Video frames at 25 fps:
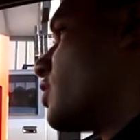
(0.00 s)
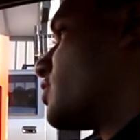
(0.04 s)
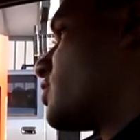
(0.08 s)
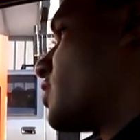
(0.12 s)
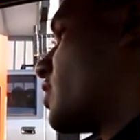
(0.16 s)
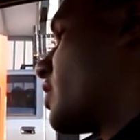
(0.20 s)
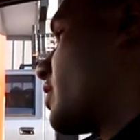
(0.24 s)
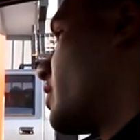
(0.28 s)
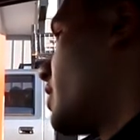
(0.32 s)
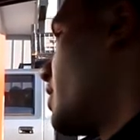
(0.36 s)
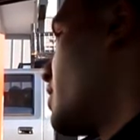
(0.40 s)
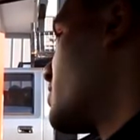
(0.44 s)

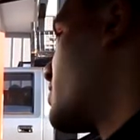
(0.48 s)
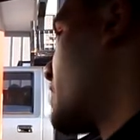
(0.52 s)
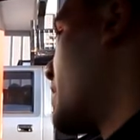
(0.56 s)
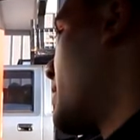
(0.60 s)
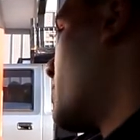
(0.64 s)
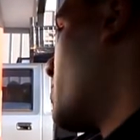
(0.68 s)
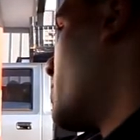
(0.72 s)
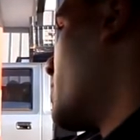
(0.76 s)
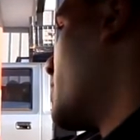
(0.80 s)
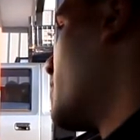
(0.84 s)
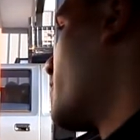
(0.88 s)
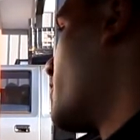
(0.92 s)
So can I just
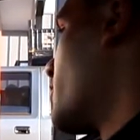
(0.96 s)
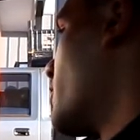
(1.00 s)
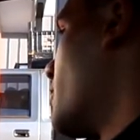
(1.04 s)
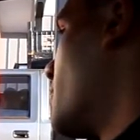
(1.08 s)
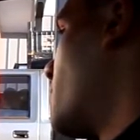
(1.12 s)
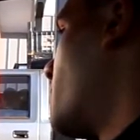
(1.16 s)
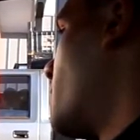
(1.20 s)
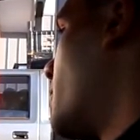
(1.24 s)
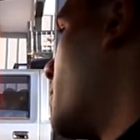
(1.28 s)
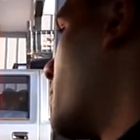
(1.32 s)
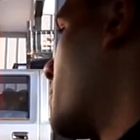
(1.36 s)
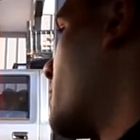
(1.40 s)
get one of your
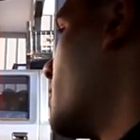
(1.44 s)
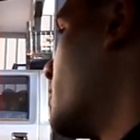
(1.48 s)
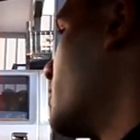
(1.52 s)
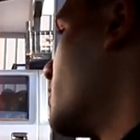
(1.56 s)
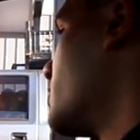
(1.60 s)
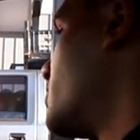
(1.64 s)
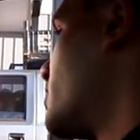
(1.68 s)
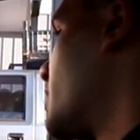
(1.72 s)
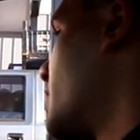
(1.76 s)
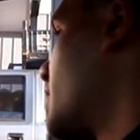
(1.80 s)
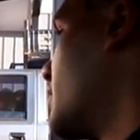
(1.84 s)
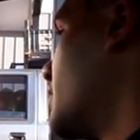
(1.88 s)

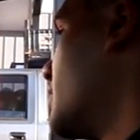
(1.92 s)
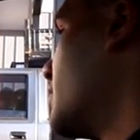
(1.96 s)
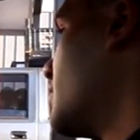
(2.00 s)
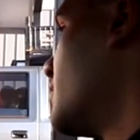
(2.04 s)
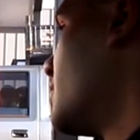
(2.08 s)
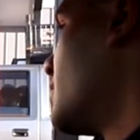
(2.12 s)
popcorn chicken?